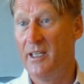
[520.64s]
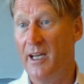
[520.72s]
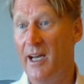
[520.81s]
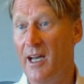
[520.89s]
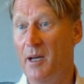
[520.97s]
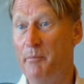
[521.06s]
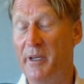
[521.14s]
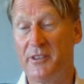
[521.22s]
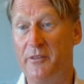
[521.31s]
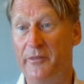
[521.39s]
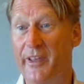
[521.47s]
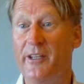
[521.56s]
But
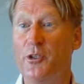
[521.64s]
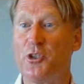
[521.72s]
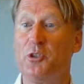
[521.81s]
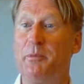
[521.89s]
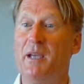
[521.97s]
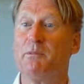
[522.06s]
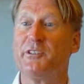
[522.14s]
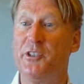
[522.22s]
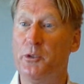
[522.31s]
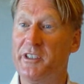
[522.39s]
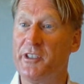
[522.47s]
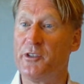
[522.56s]
then you should be able to
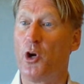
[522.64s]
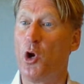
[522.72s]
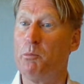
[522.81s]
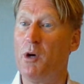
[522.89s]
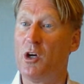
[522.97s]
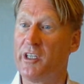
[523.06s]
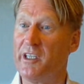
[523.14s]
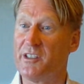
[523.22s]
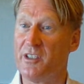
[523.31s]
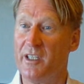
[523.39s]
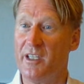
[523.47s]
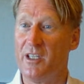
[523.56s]
do it in your home market.
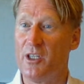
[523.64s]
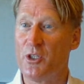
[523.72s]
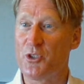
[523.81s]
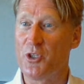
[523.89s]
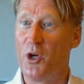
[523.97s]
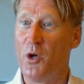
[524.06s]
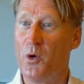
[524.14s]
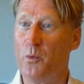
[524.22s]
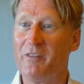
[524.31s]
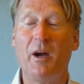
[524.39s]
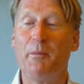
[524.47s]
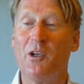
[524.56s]
So
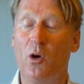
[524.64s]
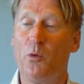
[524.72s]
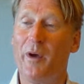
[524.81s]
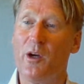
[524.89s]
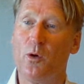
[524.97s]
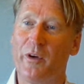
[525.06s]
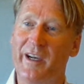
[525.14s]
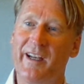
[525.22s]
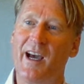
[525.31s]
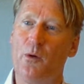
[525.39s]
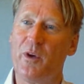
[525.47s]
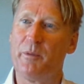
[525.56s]
we've come a long way already
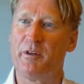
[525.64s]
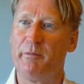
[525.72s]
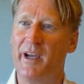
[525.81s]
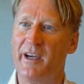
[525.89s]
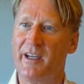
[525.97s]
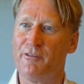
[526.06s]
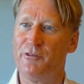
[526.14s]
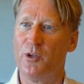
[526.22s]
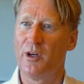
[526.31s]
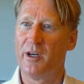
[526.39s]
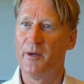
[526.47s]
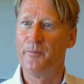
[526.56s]
now with preparing
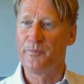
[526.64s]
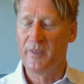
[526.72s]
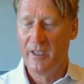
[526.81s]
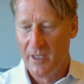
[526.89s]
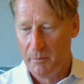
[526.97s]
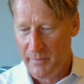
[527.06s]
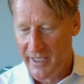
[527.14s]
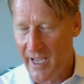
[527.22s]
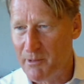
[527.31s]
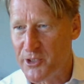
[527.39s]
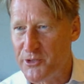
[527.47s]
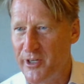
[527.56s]
for being
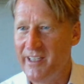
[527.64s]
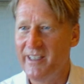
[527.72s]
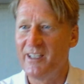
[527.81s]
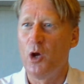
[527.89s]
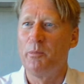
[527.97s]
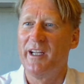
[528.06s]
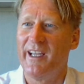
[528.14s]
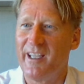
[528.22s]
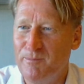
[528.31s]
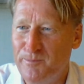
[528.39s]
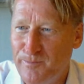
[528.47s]
able to trade in Copenhagen.